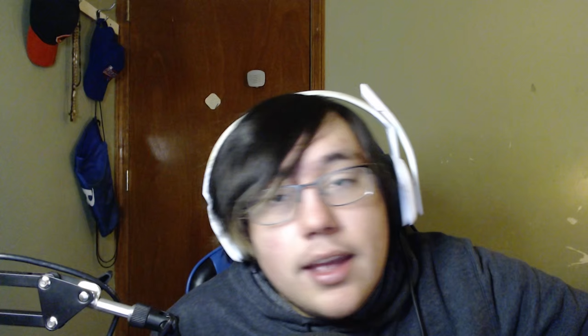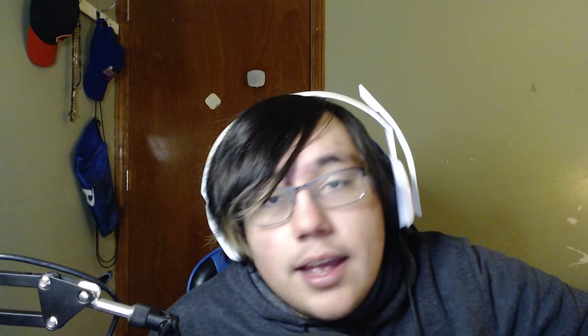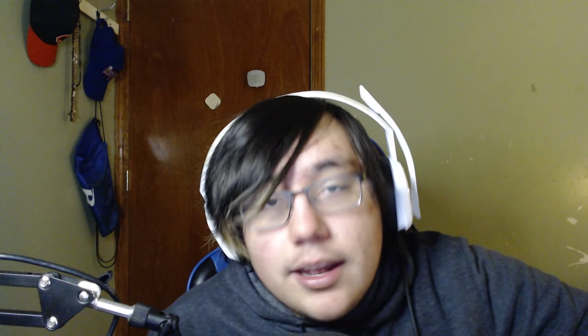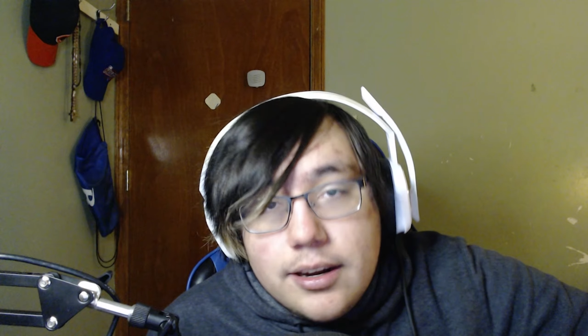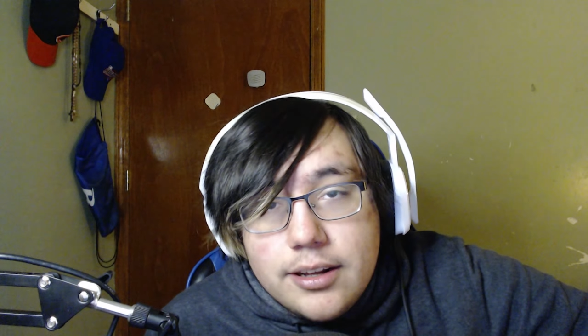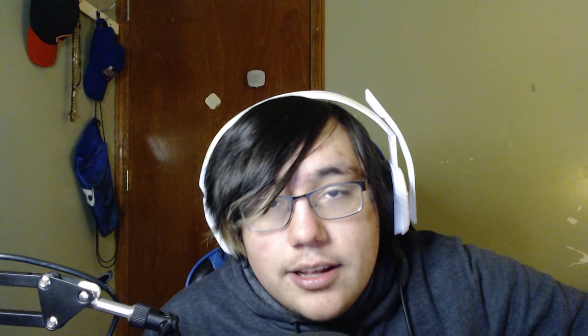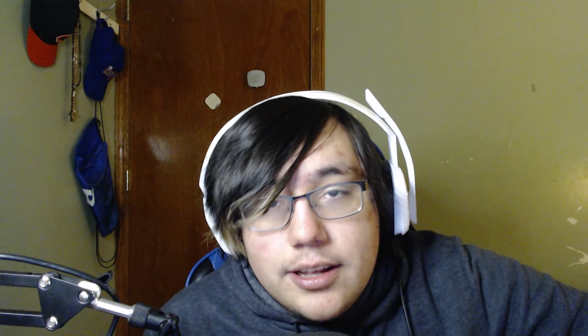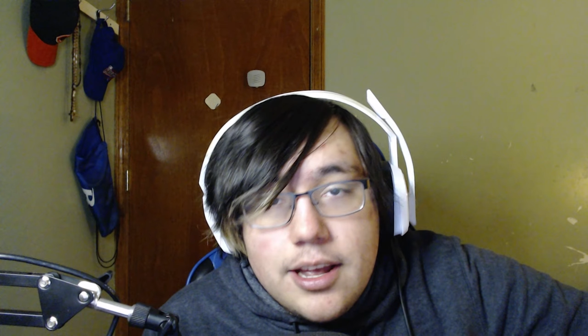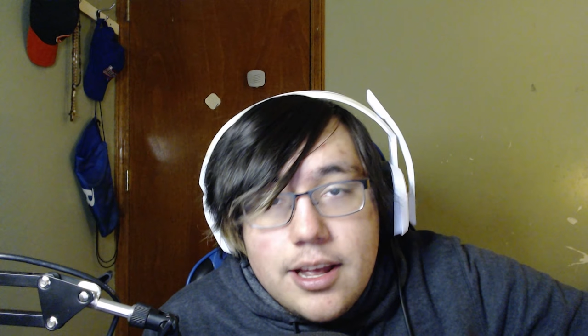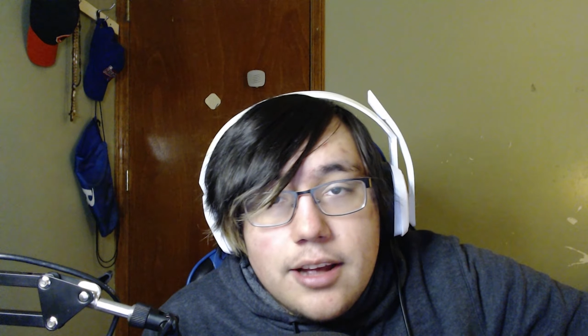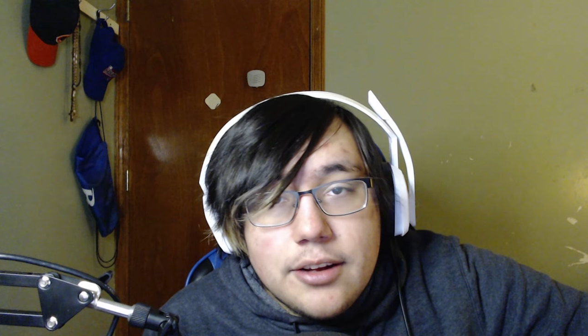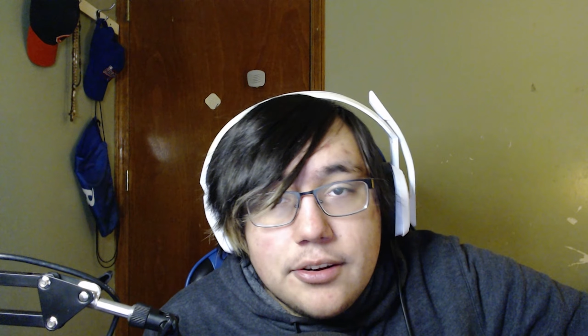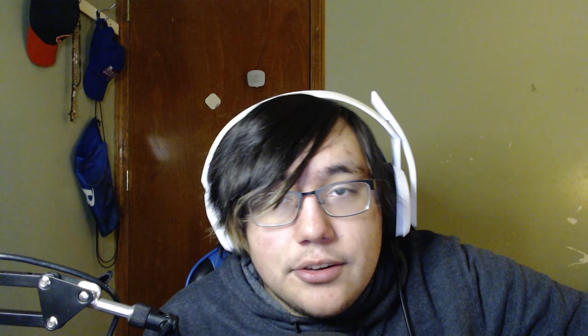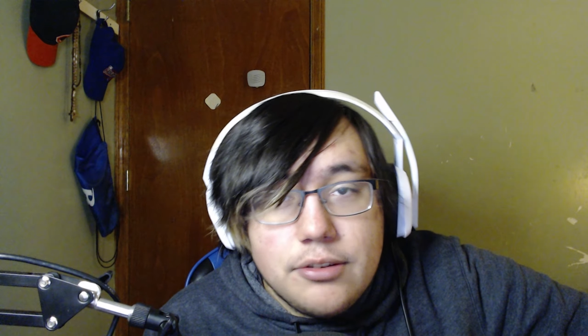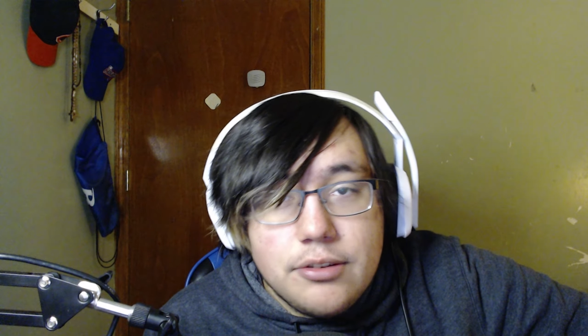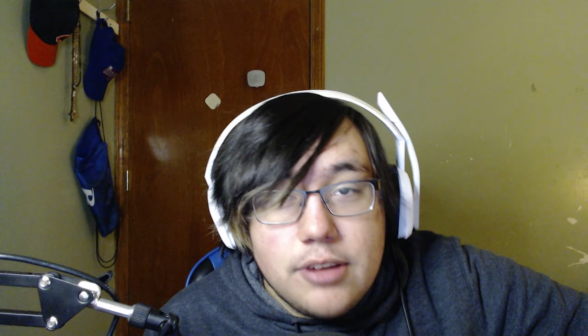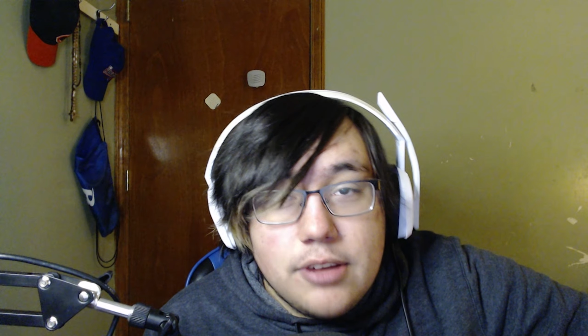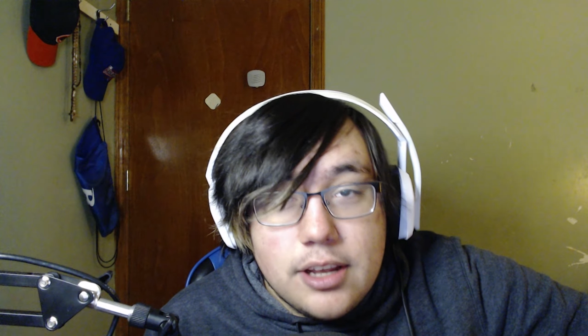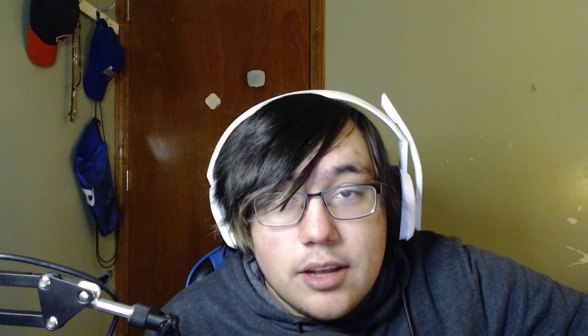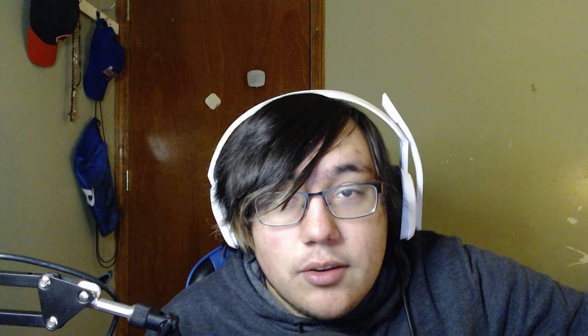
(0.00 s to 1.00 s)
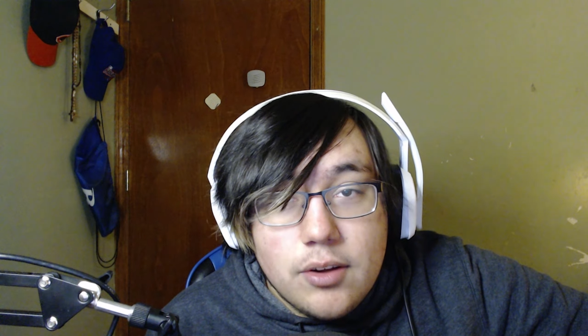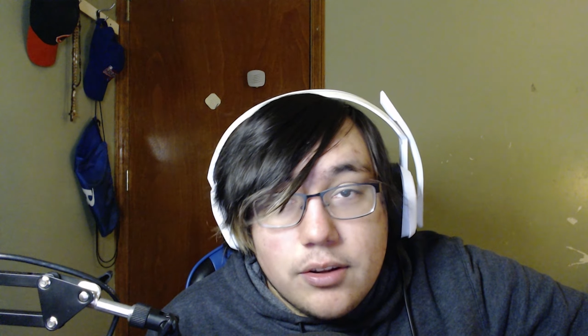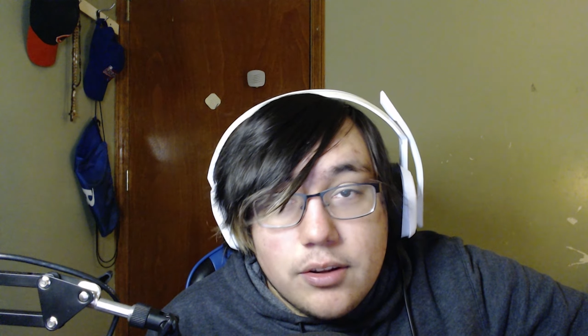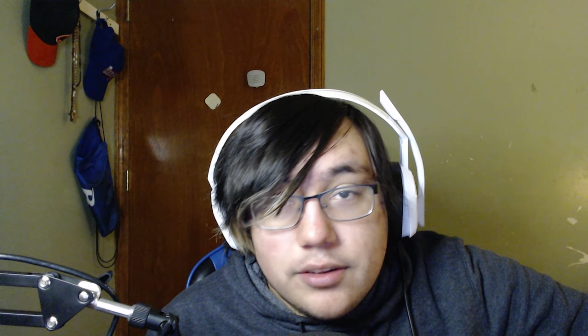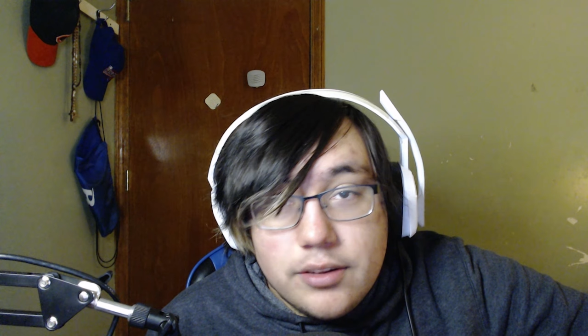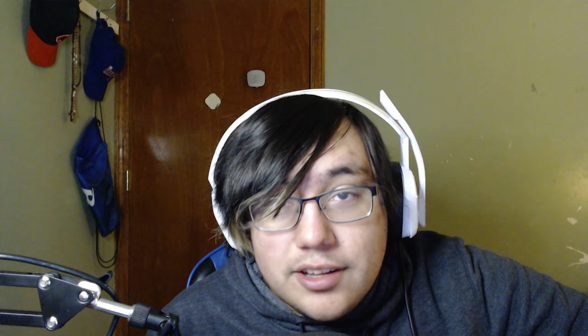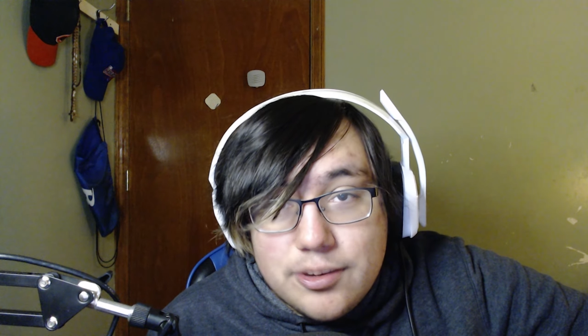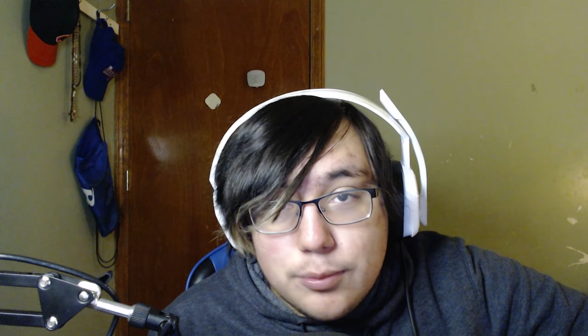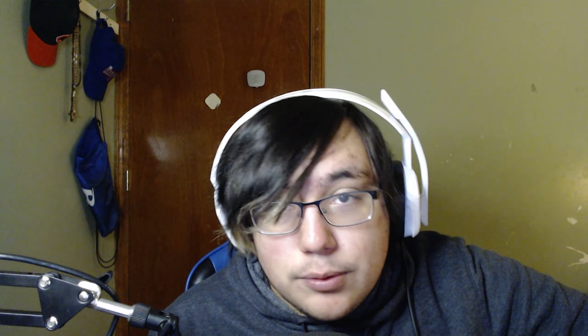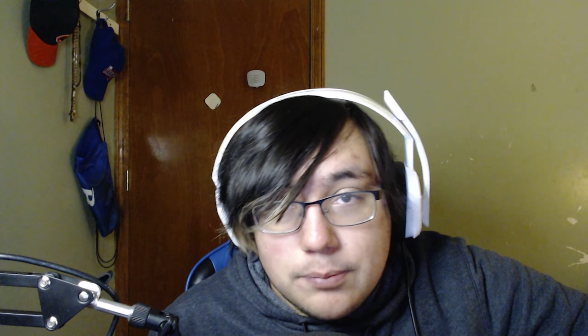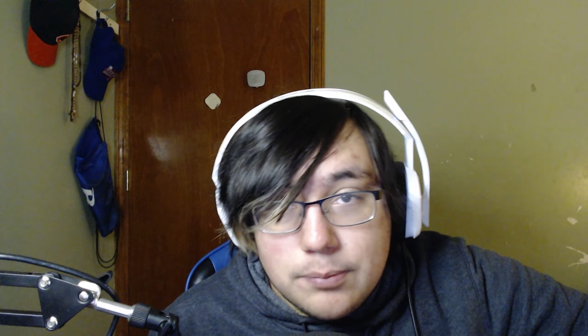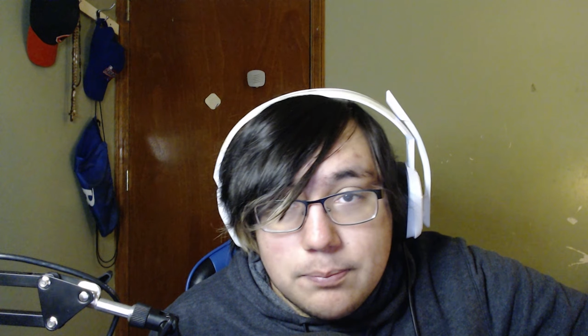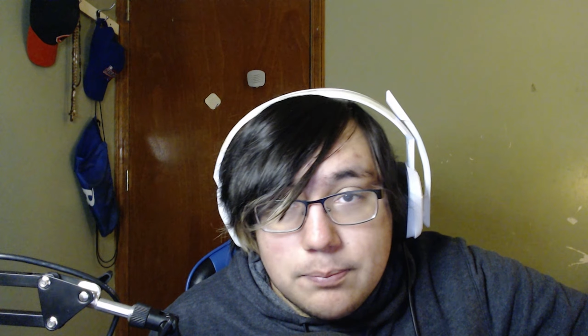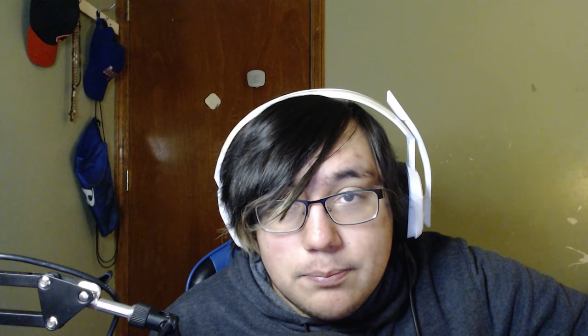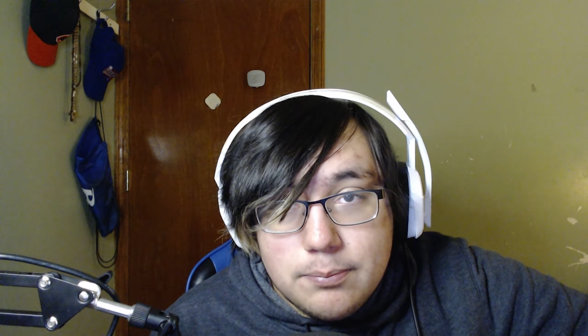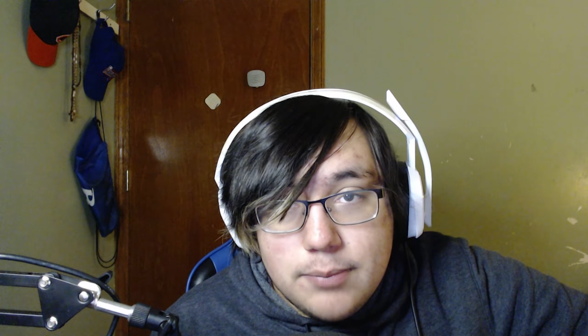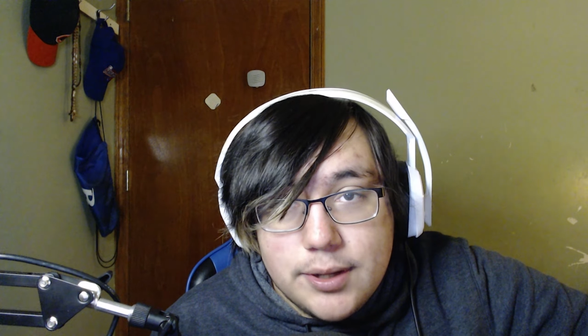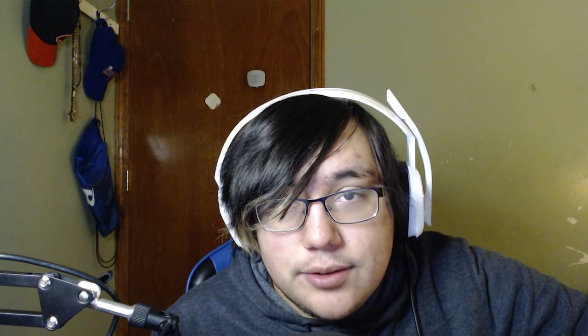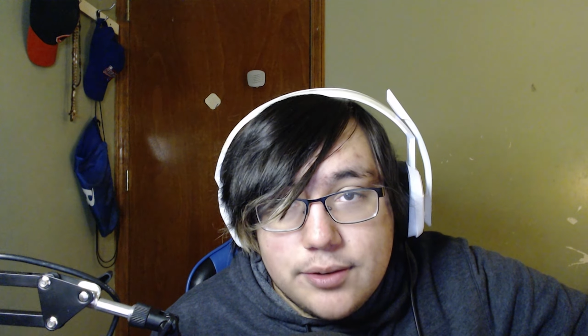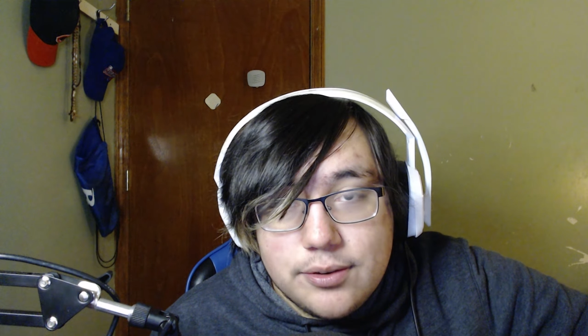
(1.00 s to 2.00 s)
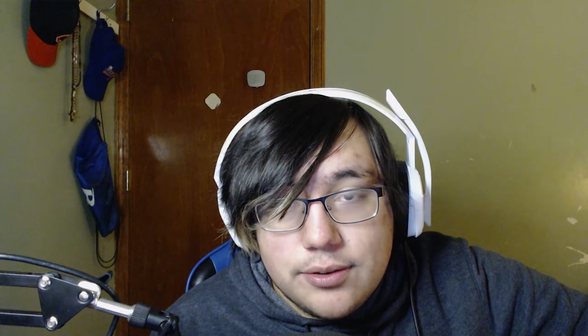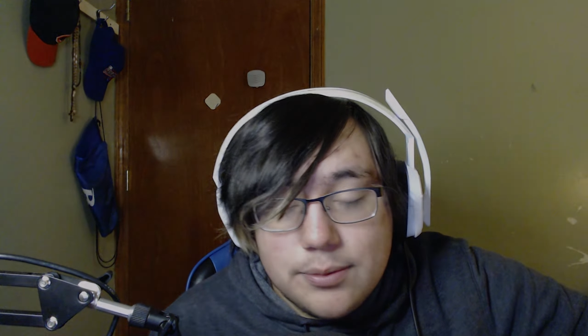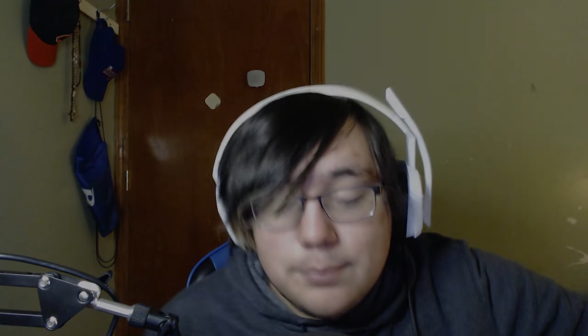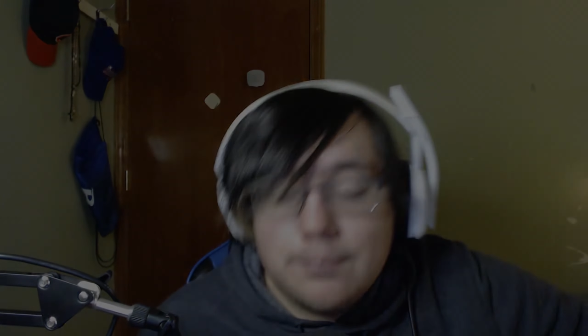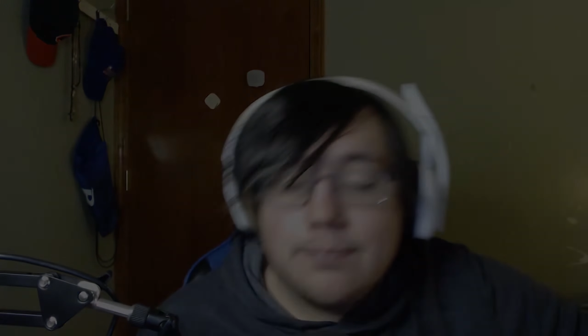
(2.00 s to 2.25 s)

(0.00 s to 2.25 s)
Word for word: And uh, yeah, I'll see you guys all in the next one. Peace.